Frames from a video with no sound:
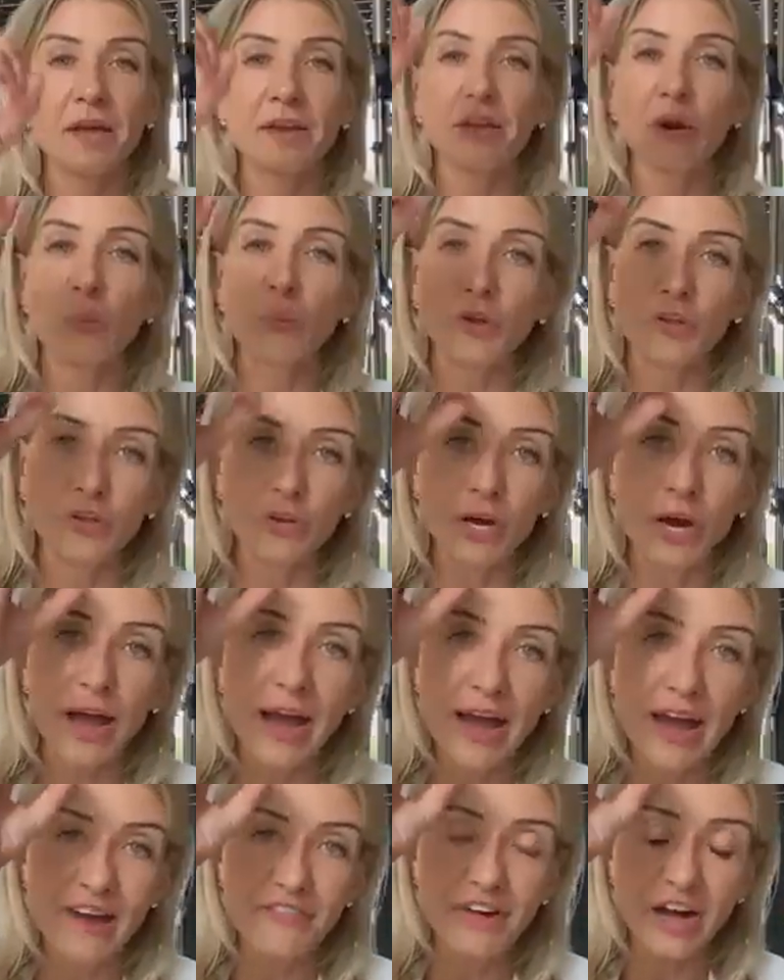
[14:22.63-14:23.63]
Now, when you
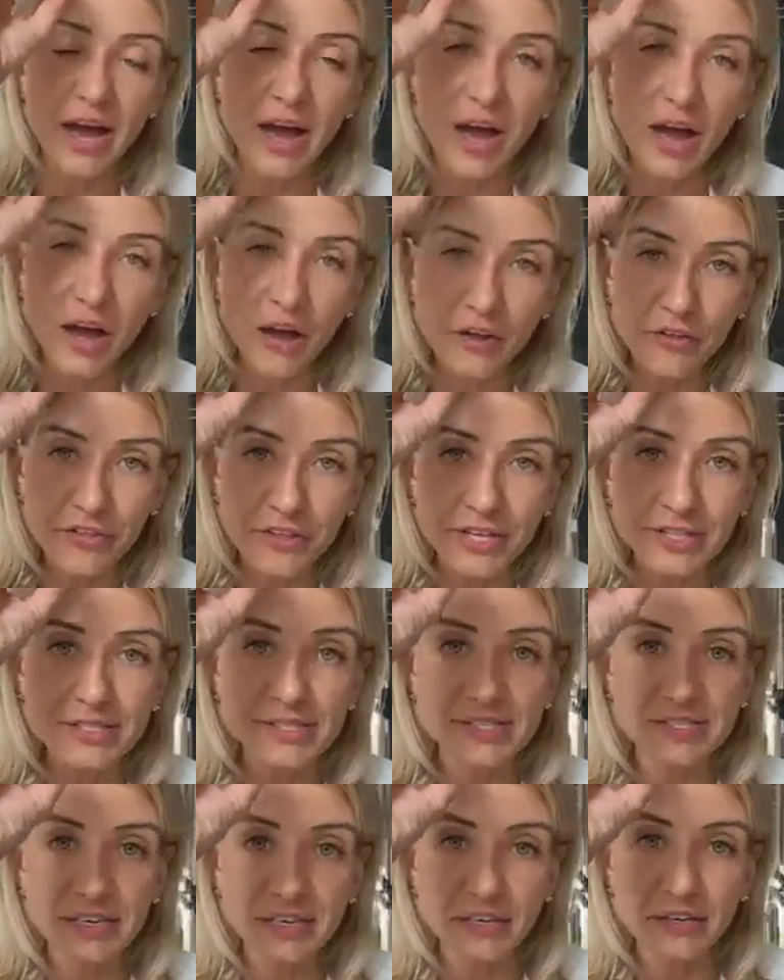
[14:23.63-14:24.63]
have a healthy
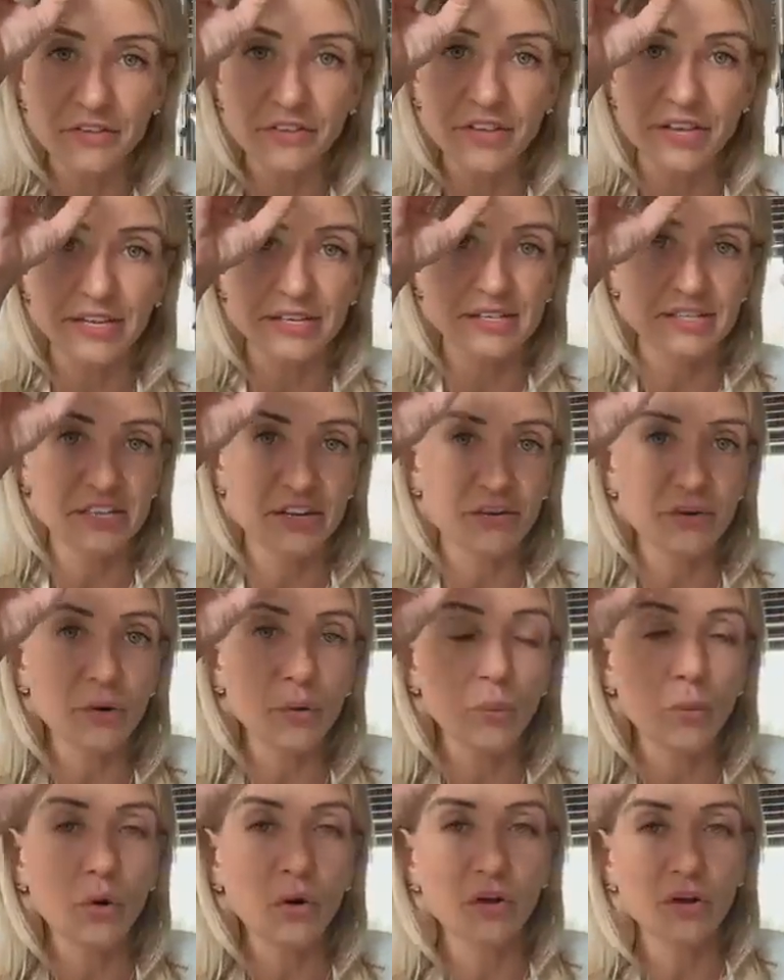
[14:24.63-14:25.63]
cell, the
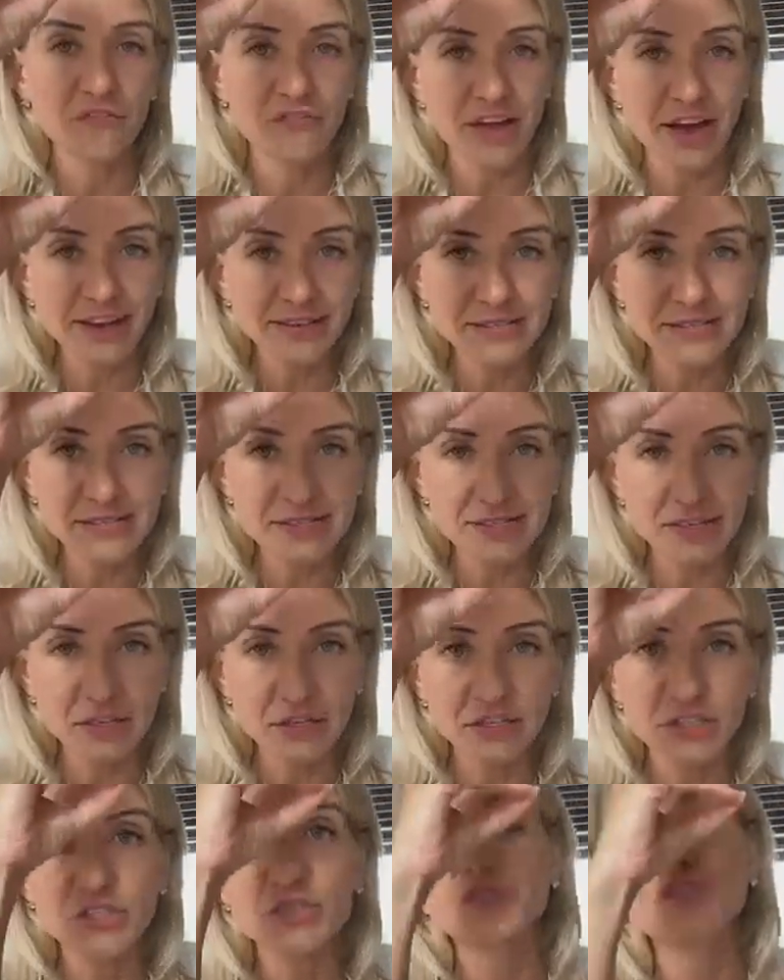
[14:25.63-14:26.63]
exterior wall of that
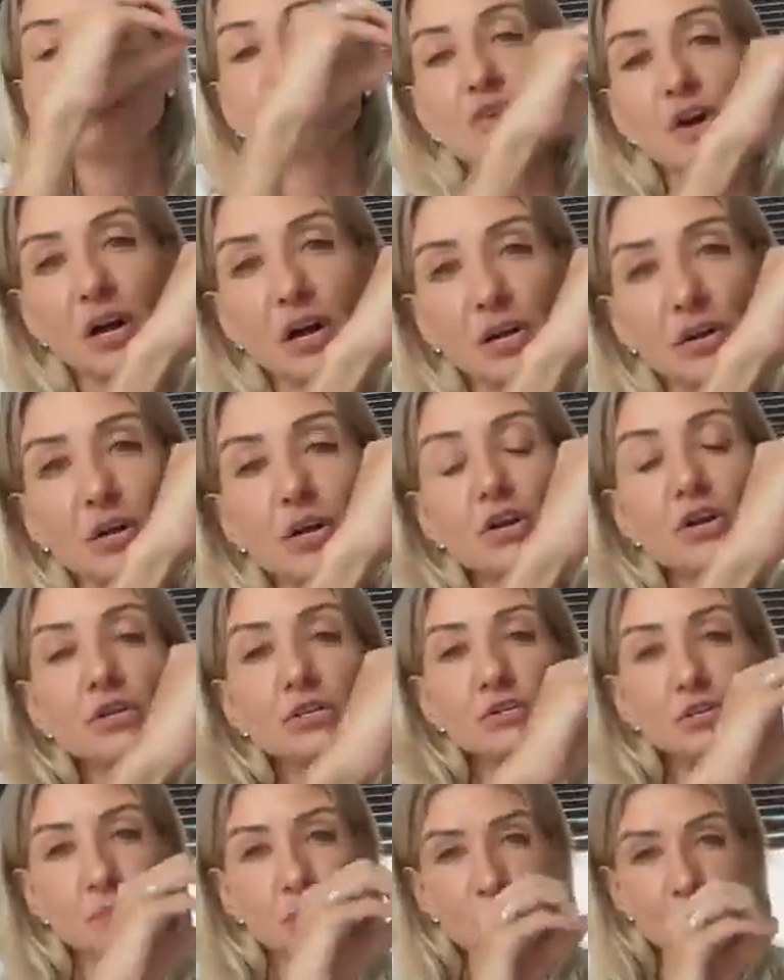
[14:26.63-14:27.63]
cell is strong.
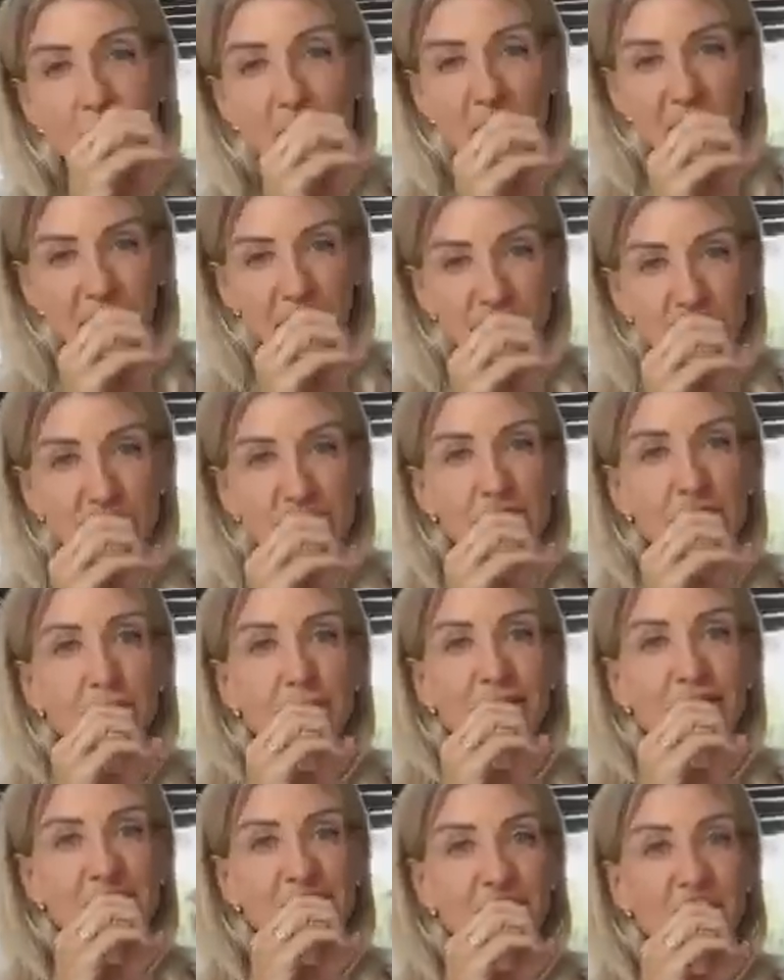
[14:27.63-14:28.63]
So when pathogens
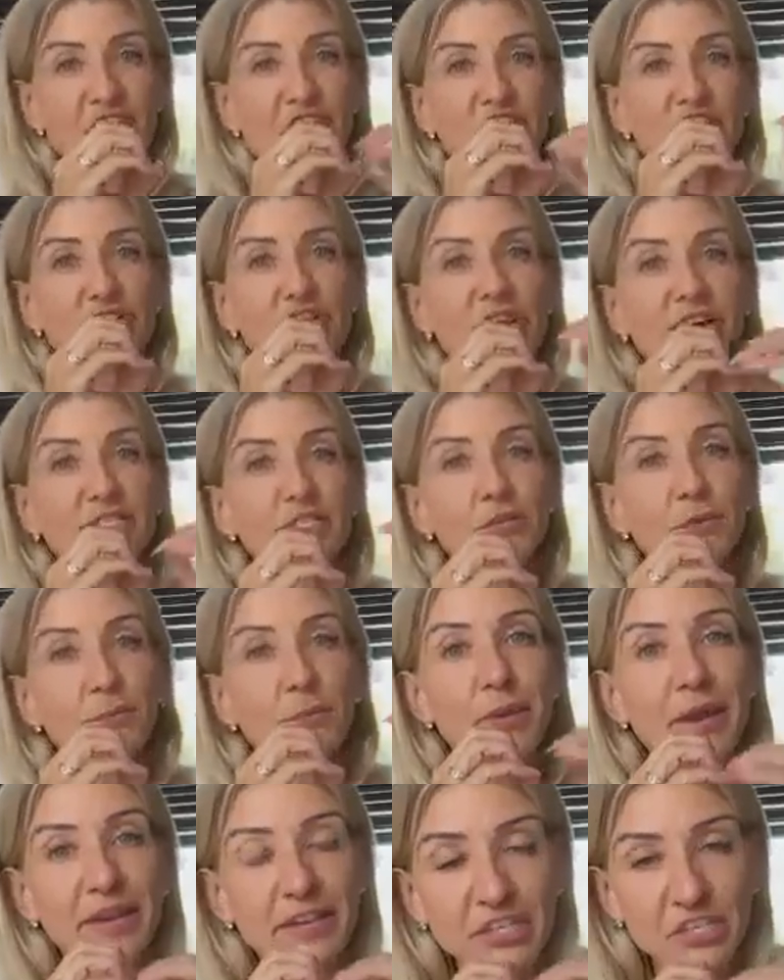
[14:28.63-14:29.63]
and bacteria try to
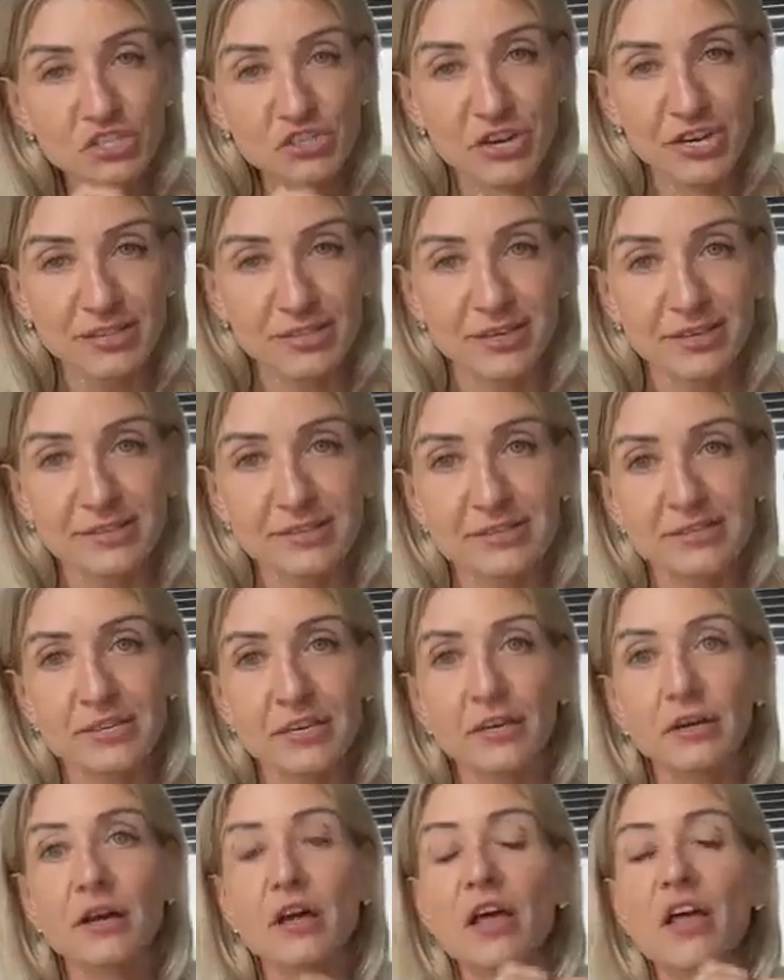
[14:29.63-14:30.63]
penetrate that
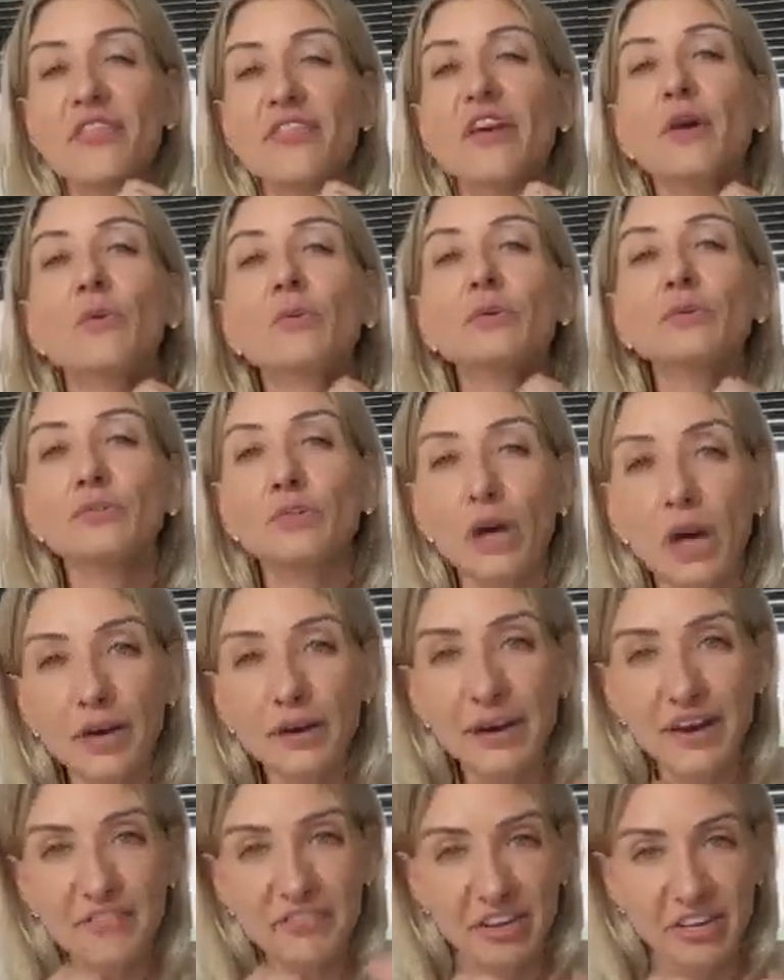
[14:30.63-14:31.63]
cell, they will
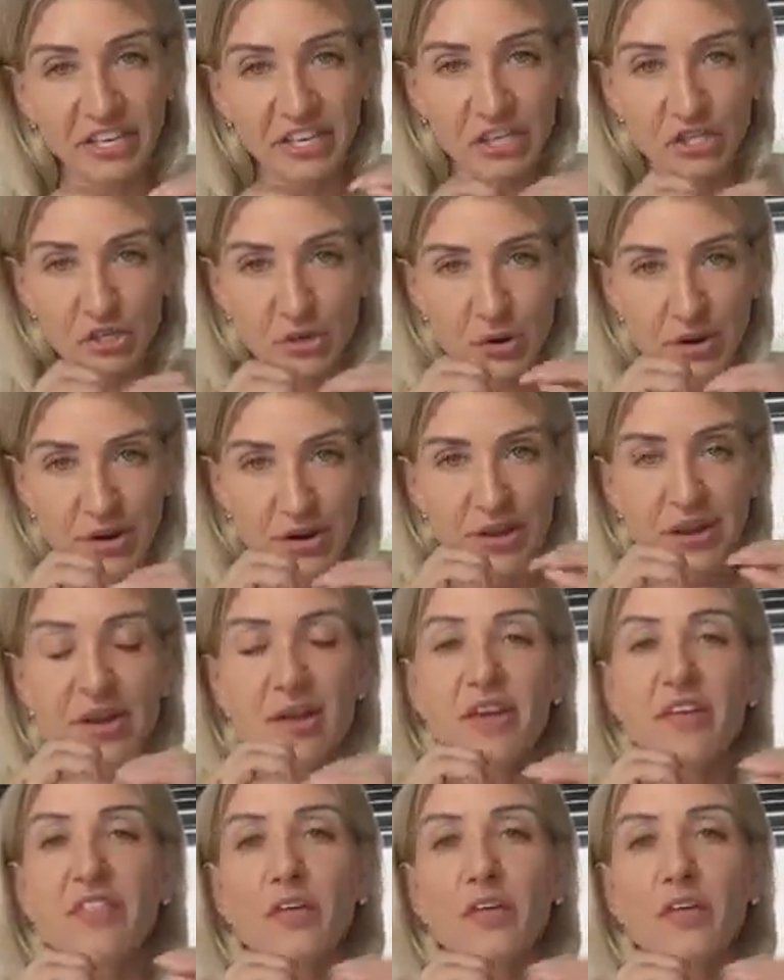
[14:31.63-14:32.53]
not have any joy.